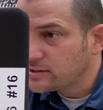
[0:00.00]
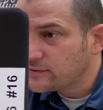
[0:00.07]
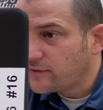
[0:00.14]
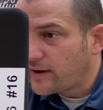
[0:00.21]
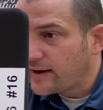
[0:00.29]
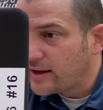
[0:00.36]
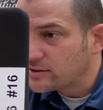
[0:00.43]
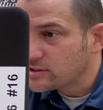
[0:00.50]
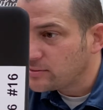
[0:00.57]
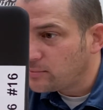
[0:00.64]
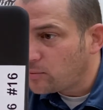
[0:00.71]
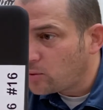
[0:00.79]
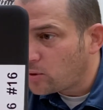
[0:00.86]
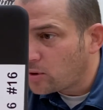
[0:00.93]
find out some
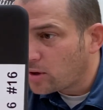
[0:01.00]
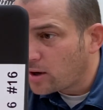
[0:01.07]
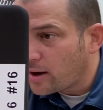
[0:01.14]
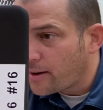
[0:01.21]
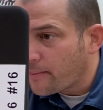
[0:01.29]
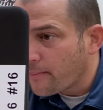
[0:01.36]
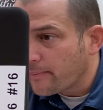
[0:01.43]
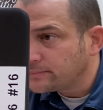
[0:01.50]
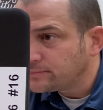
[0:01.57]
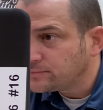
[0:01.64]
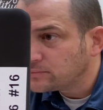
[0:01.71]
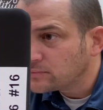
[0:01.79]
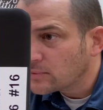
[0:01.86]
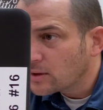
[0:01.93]
more.
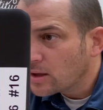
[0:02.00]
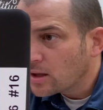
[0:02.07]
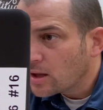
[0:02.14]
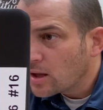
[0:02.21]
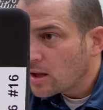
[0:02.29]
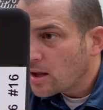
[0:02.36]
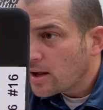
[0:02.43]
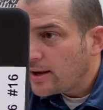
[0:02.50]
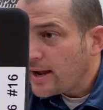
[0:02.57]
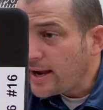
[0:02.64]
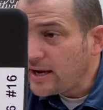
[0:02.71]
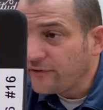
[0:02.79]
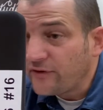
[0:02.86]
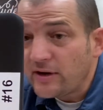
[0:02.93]

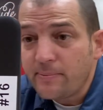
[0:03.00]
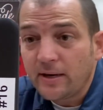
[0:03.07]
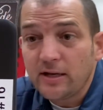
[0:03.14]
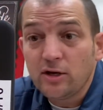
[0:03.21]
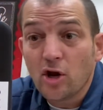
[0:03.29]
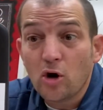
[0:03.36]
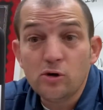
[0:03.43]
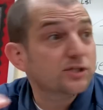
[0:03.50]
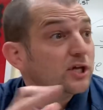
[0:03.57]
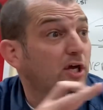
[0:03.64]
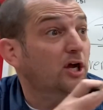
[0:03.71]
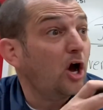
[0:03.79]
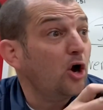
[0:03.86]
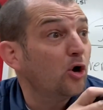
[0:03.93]
Hey, if anybody knows the
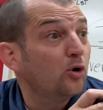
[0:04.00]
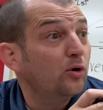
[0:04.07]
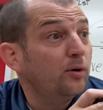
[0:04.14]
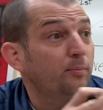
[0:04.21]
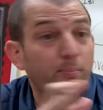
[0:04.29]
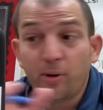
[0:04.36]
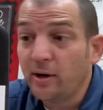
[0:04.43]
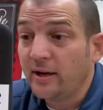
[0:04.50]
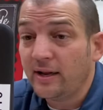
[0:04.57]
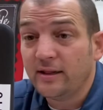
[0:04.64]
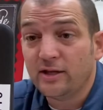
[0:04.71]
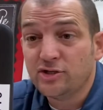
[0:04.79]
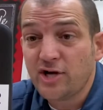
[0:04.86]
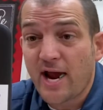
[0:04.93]
code, put it
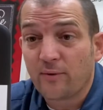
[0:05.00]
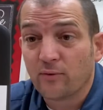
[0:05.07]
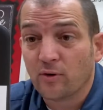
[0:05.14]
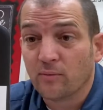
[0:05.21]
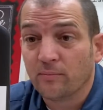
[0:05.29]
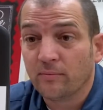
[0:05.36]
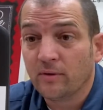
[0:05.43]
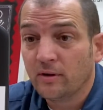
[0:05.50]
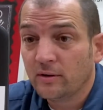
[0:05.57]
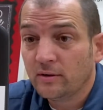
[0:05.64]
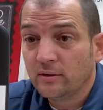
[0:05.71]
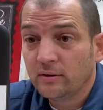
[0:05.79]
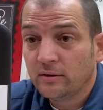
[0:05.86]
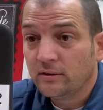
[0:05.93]
in the chat room
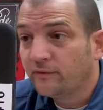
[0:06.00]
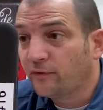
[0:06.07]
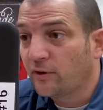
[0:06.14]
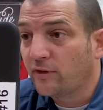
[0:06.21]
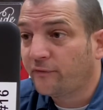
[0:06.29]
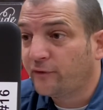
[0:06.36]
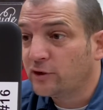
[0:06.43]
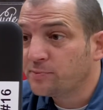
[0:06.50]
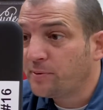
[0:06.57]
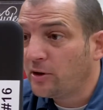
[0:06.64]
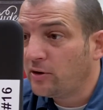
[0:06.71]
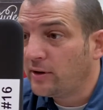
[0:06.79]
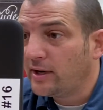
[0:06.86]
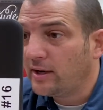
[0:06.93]
for the first
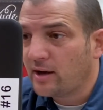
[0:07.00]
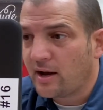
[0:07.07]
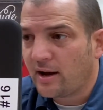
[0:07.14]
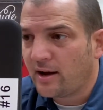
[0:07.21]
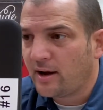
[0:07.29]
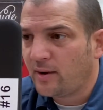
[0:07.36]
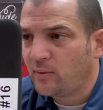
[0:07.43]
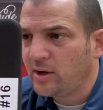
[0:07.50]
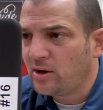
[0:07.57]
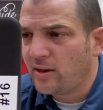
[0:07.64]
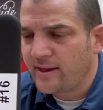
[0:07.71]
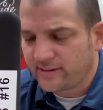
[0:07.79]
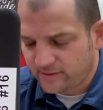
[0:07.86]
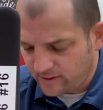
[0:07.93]
period. What do you
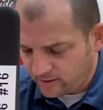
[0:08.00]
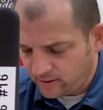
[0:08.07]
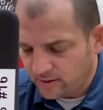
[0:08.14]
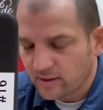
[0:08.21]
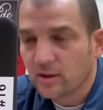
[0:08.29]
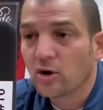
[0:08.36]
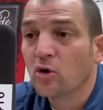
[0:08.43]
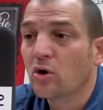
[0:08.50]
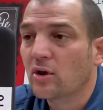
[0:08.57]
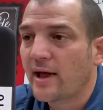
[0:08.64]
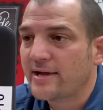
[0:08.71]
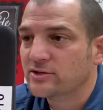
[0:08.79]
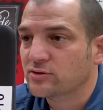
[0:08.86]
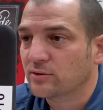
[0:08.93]
call that thing? Google
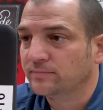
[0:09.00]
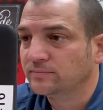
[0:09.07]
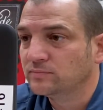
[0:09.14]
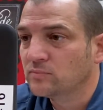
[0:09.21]
Classroom.